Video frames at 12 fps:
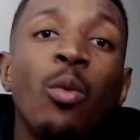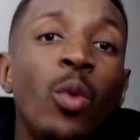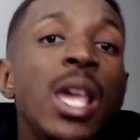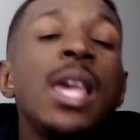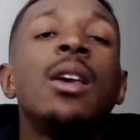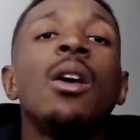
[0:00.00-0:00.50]

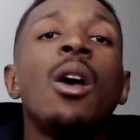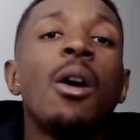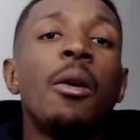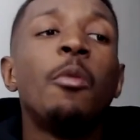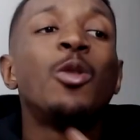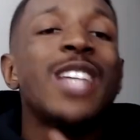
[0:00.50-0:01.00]
week
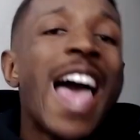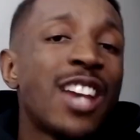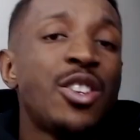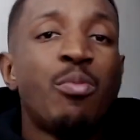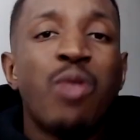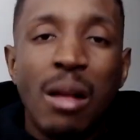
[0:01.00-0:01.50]
was
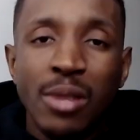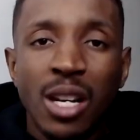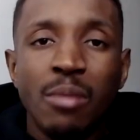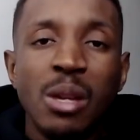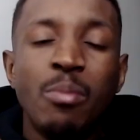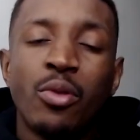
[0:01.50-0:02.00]
actually probably
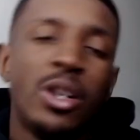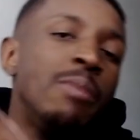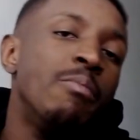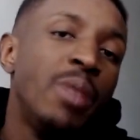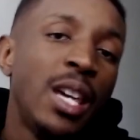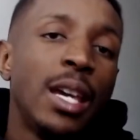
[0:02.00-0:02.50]
going to be pretty
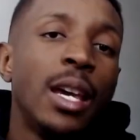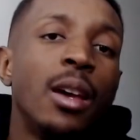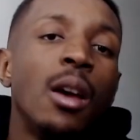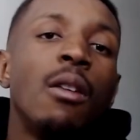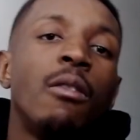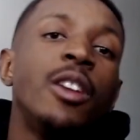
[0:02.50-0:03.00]
big
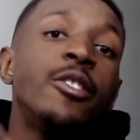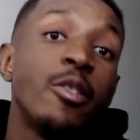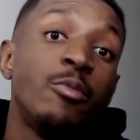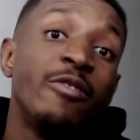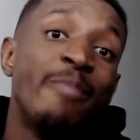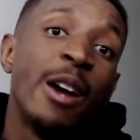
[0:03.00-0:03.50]
in
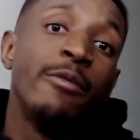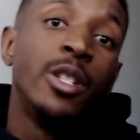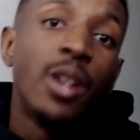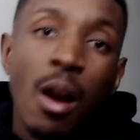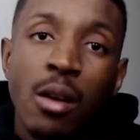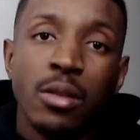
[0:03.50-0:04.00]
terms of my
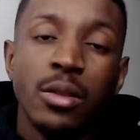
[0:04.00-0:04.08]
return.